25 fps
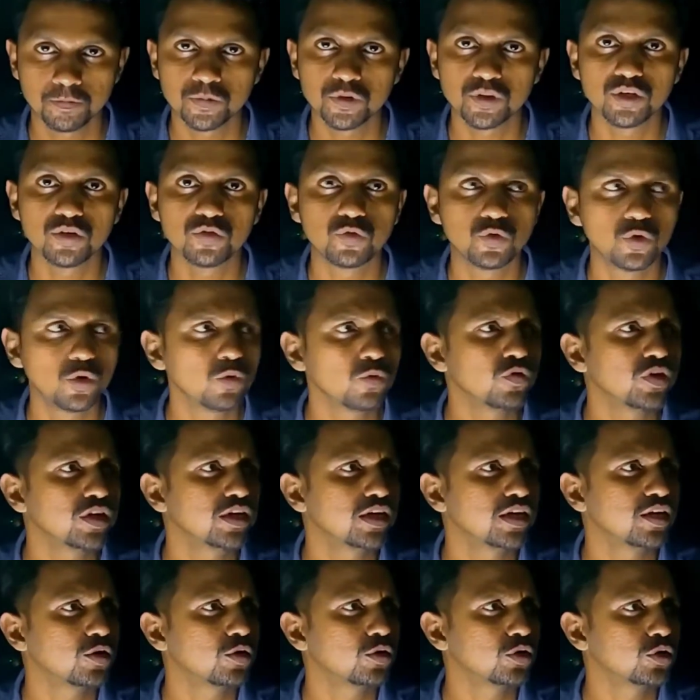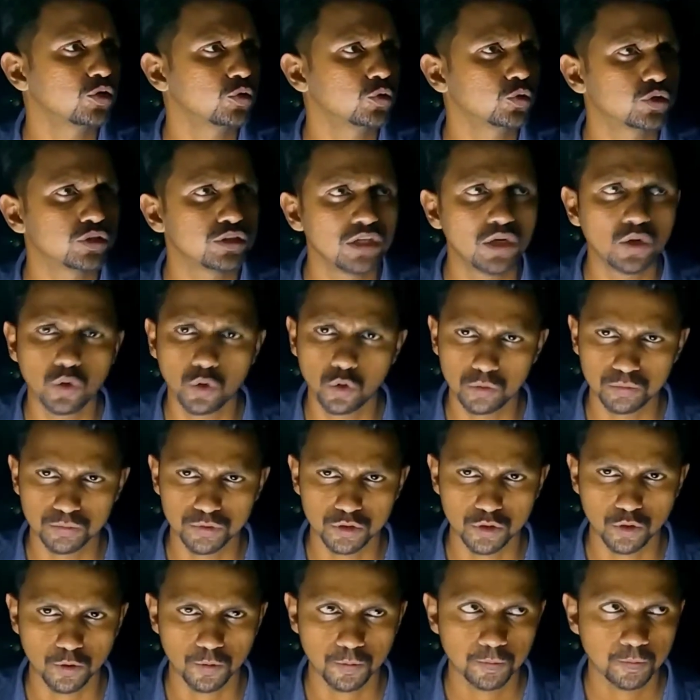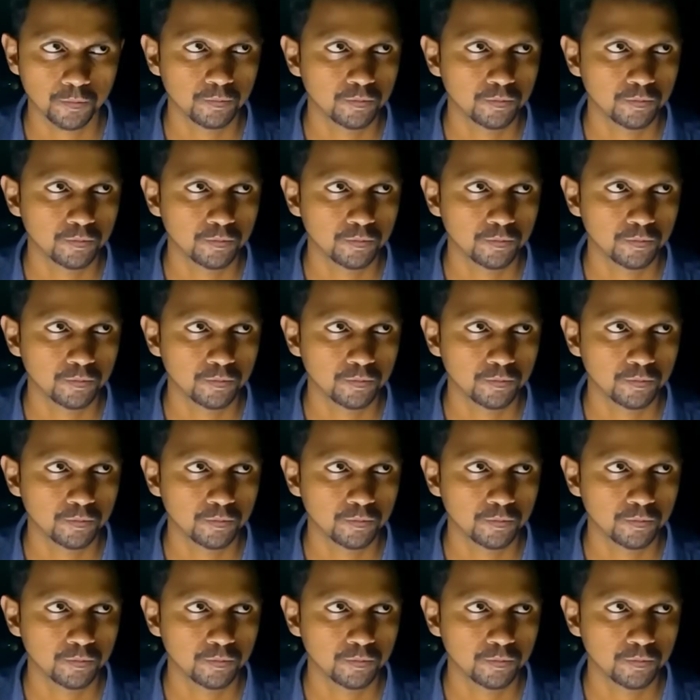Therefore, we cannot use the Ohm's law.